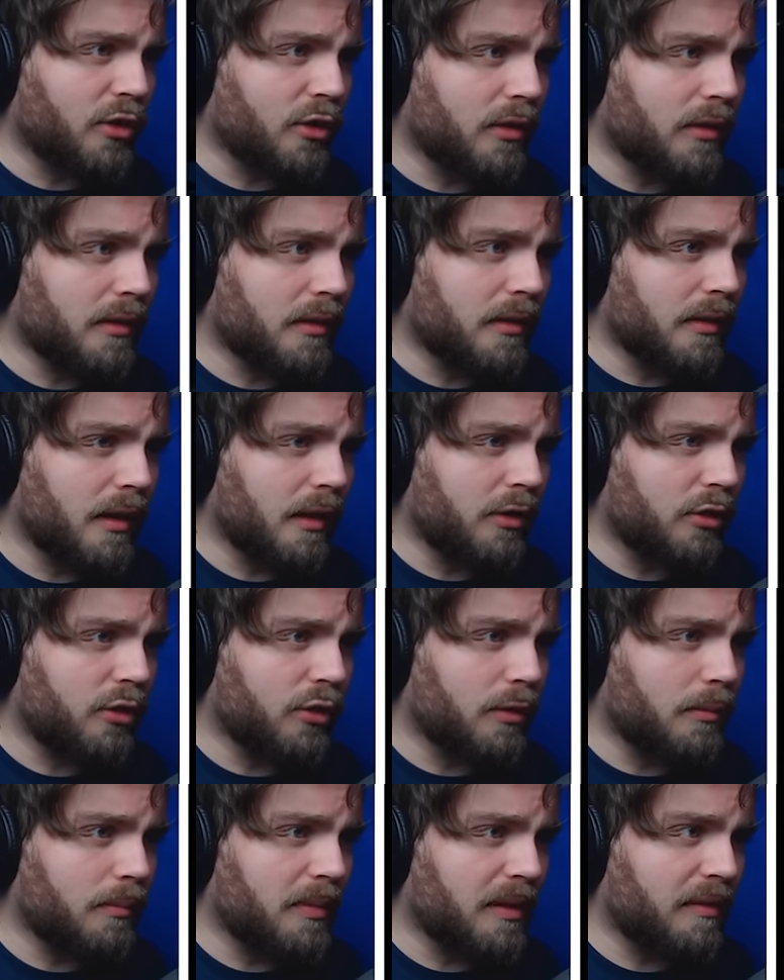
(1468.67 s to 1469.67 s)

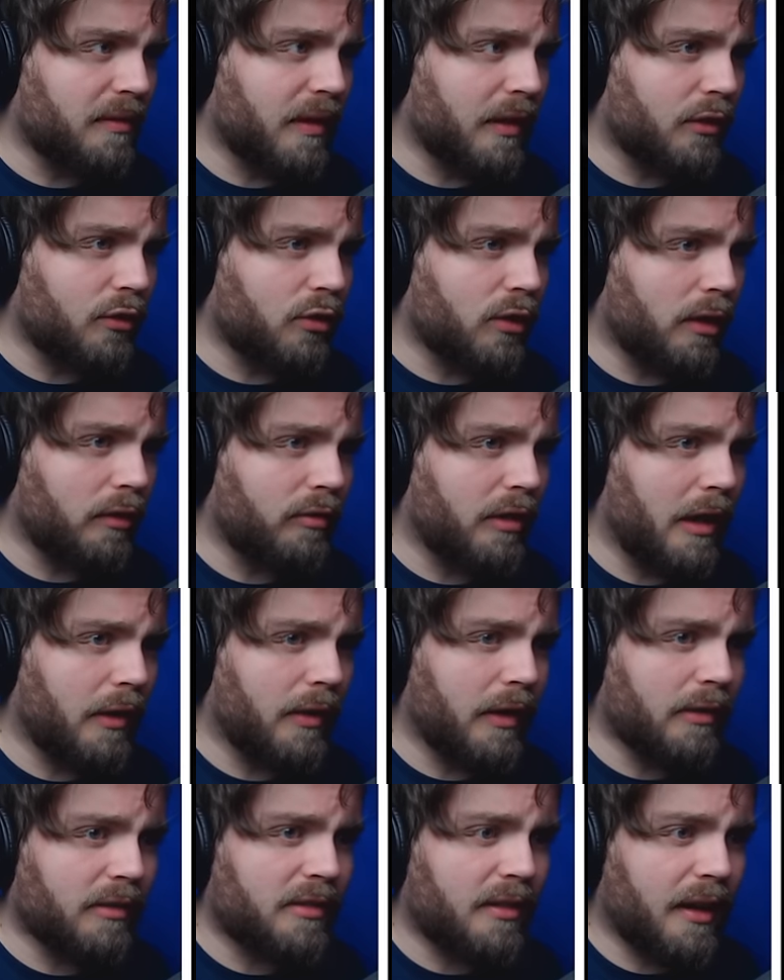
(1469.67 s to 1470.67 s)
shouldn't be venturing
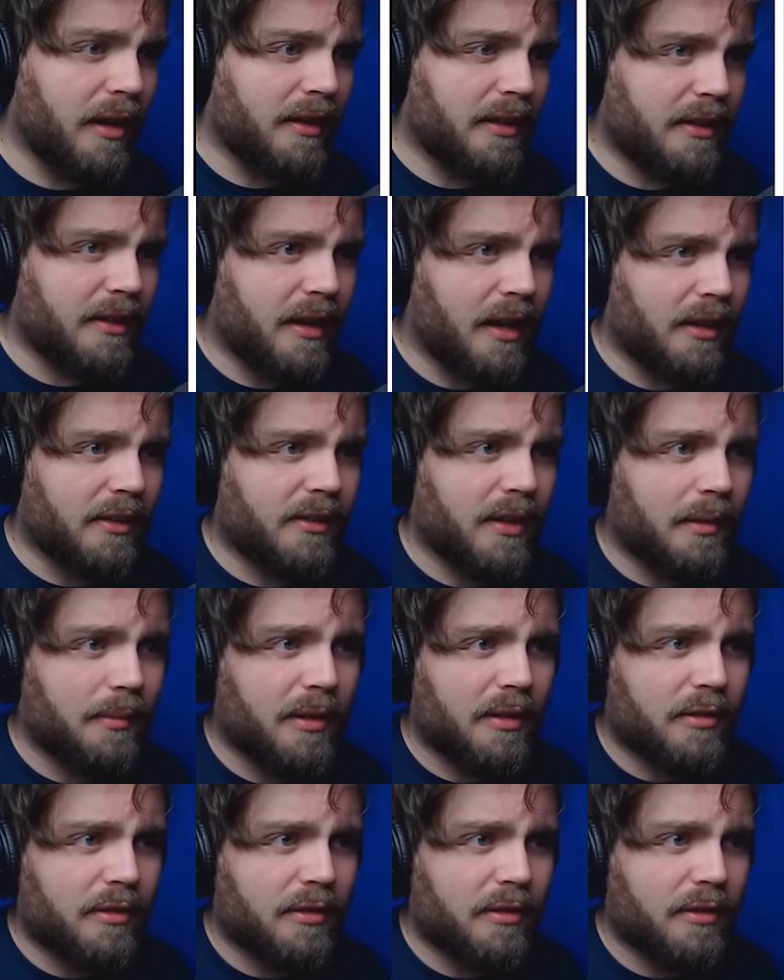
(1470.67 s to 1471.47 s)
around outside at night time.